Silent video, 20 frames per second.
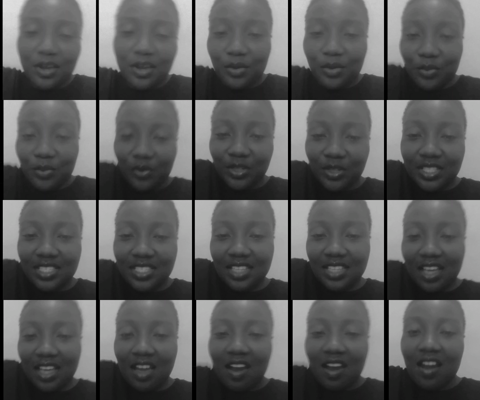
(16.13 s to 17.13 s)
what's
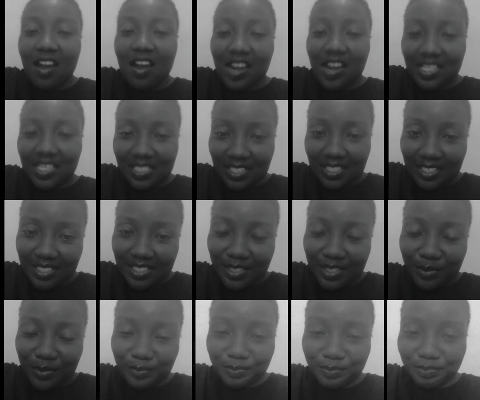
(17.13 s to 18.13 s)
assets?
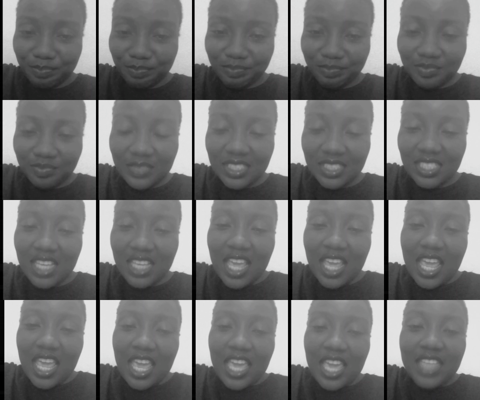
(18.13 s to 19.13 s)

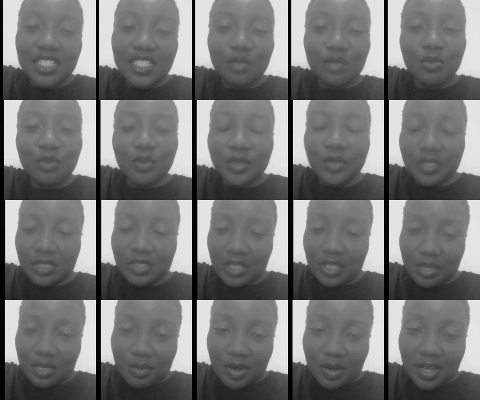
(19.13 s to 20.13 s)
A simple way to think
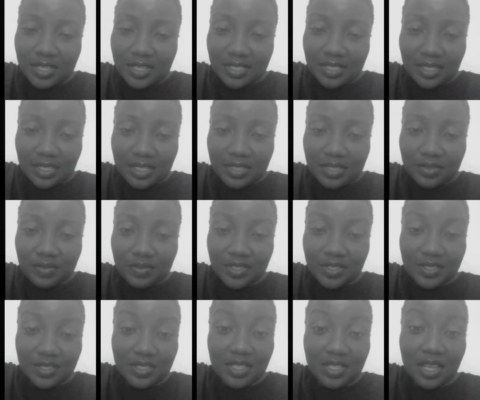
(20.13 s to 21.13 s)
about assets
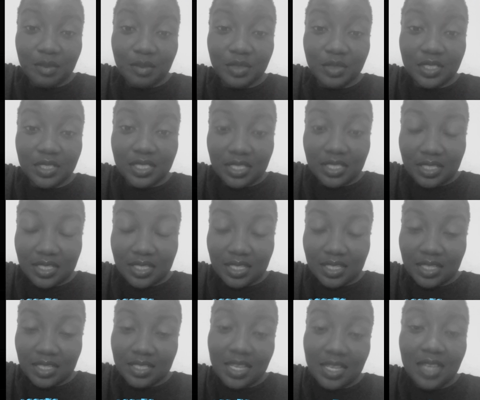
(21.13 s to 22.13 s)
versus liabilities
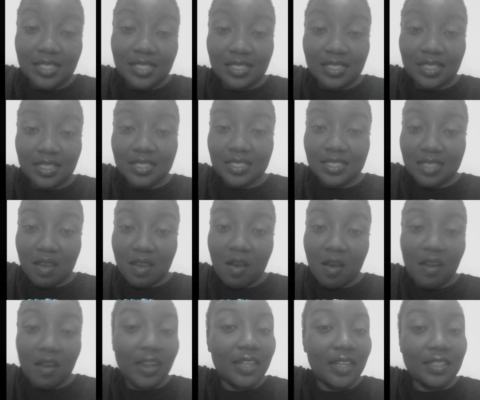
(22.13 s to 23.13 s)
is assets are
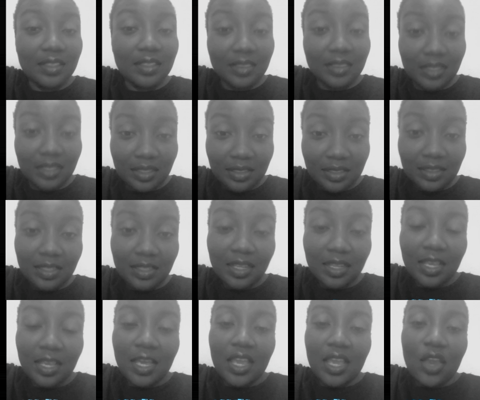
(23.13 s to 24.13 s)
anything
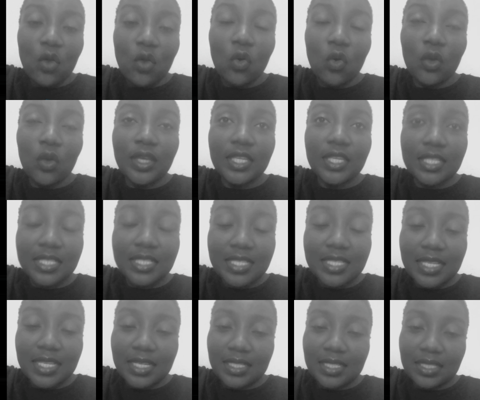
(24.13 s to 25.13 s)
or is
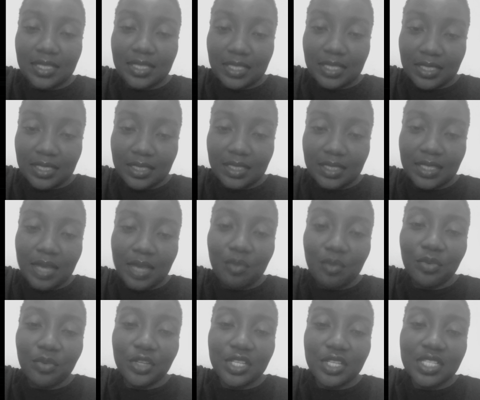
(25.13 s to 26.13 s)
anything that
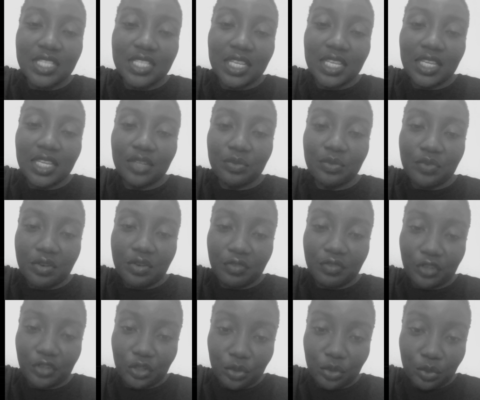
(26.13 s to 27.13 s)
brings in
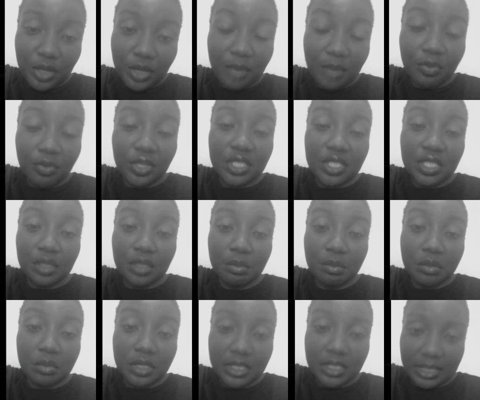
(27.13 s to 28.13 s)
revenue, that brings in
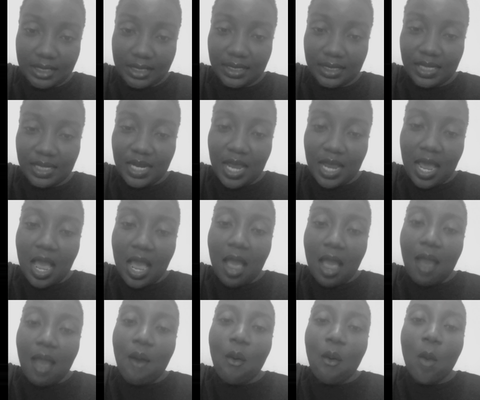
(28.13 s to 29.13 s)
money,
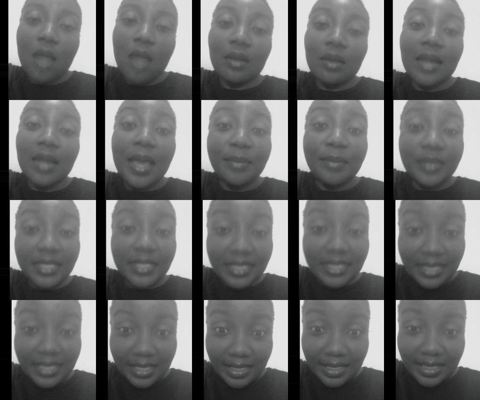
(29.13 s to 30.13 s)
while
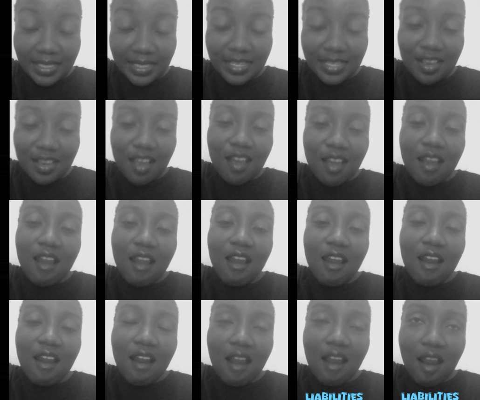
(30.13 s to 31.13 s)
liabilities
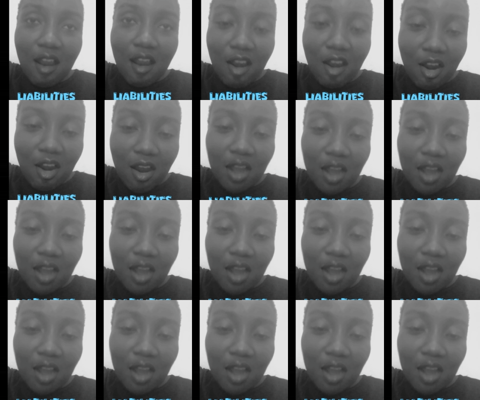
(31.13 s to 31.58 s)
are